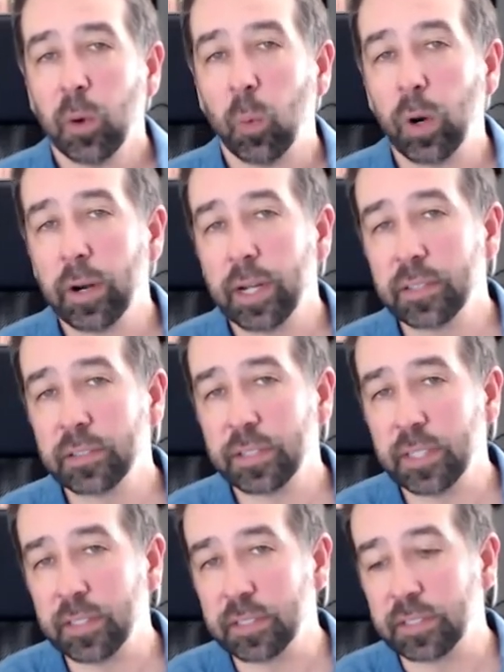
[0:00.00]
Whereas,
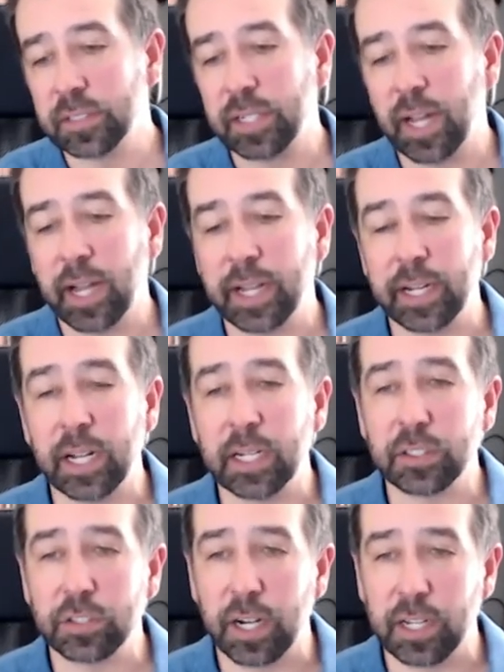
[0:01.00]
and this is in high
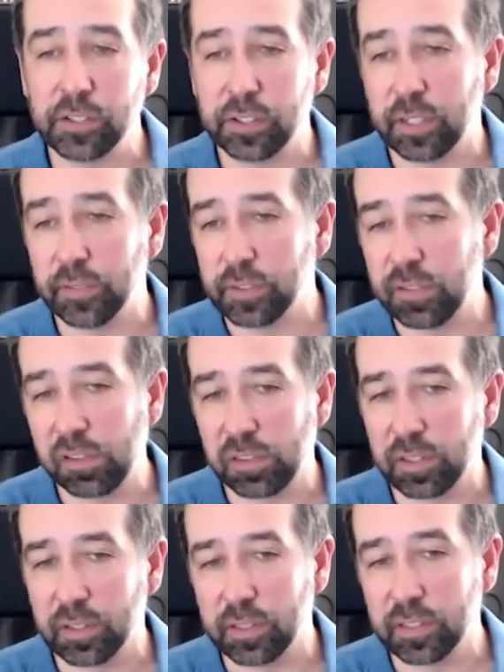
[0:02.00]
contrast, you can even see at
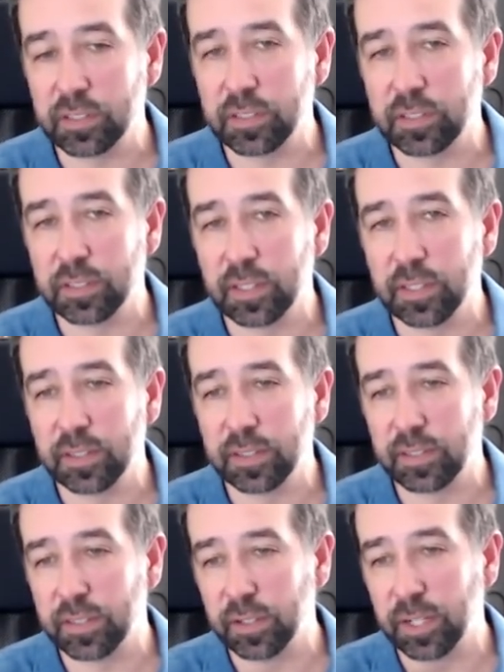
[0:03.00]
the list, kind
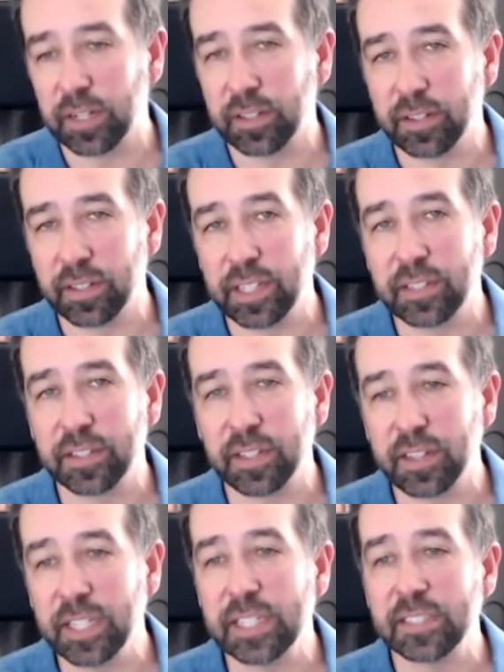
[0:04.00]
of the length of the
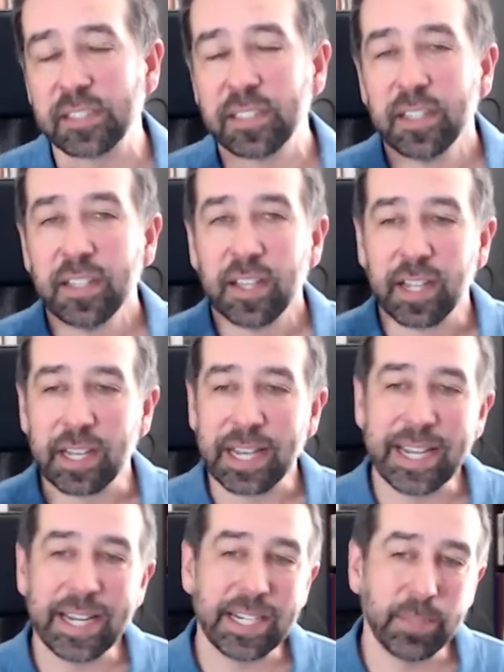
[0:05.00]
list, a
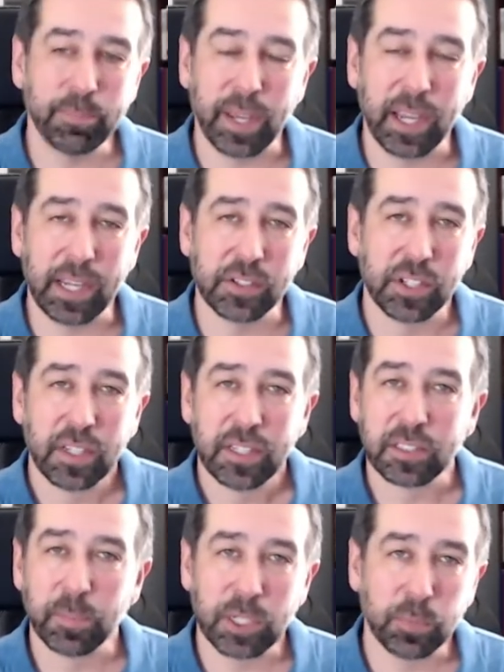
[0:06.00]
landing page
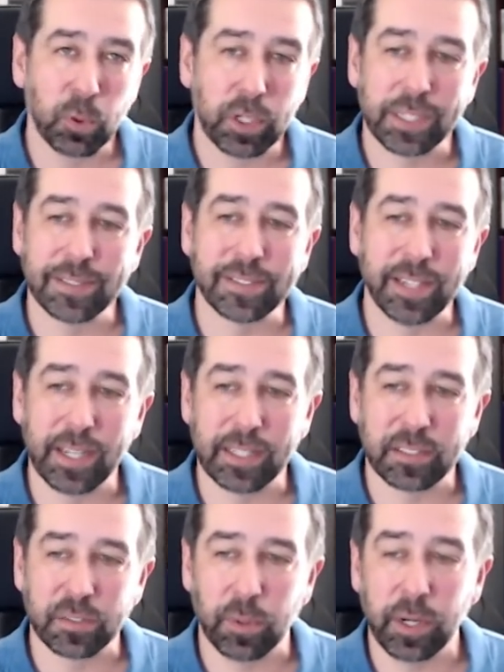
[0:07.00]
is much more
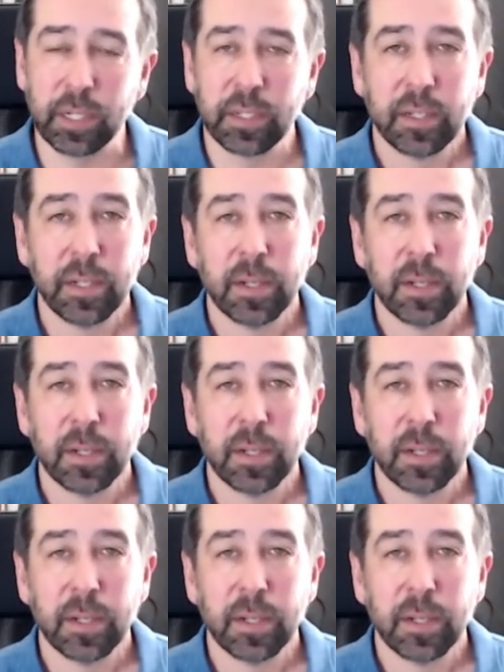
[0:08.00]
concise, right?